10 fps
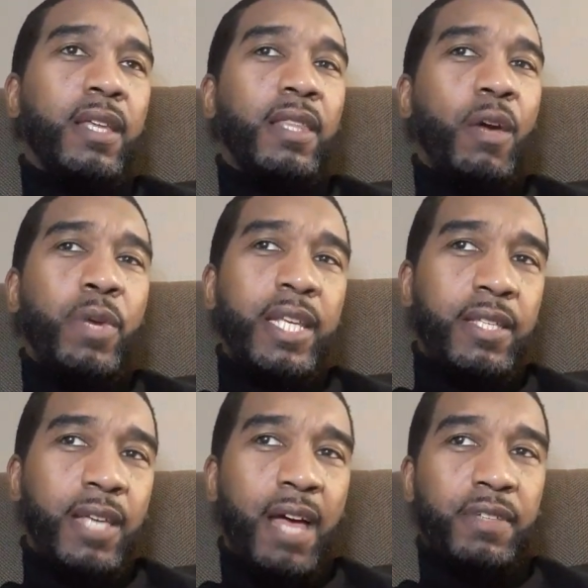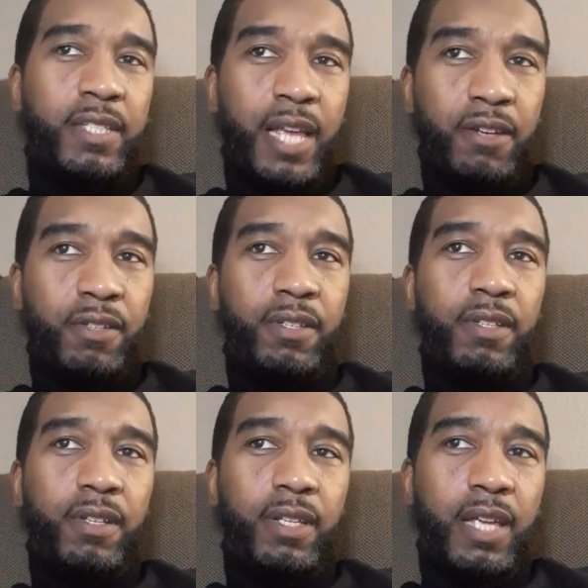That we need to have a standard
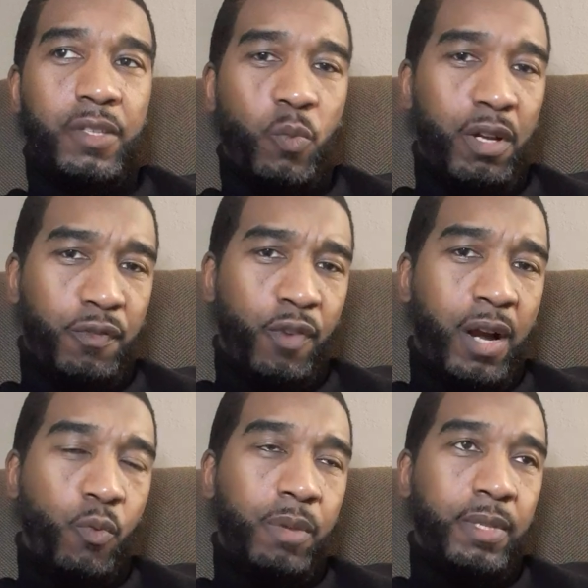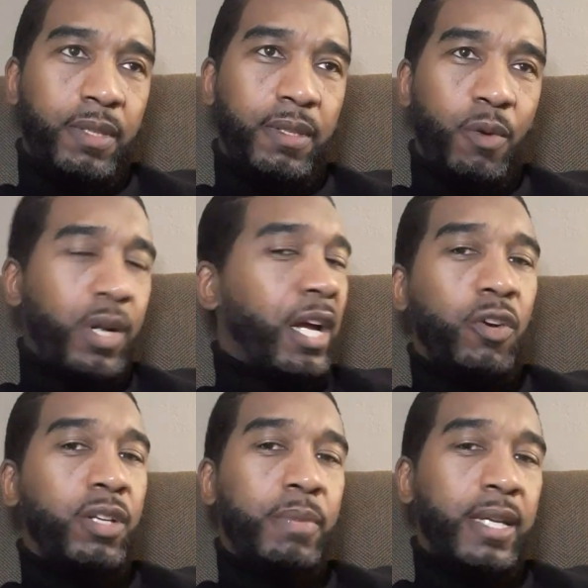as well for our women. We're not
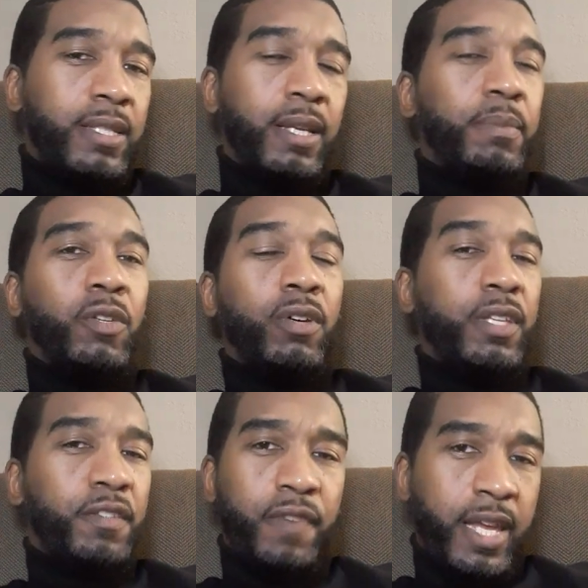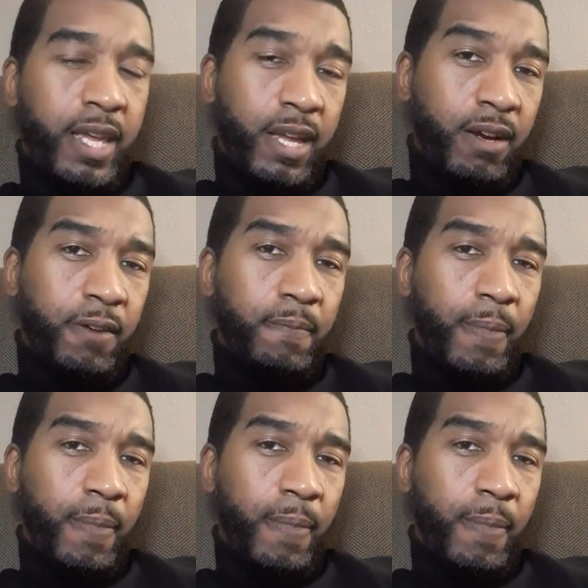going to be accepting all this fake hair,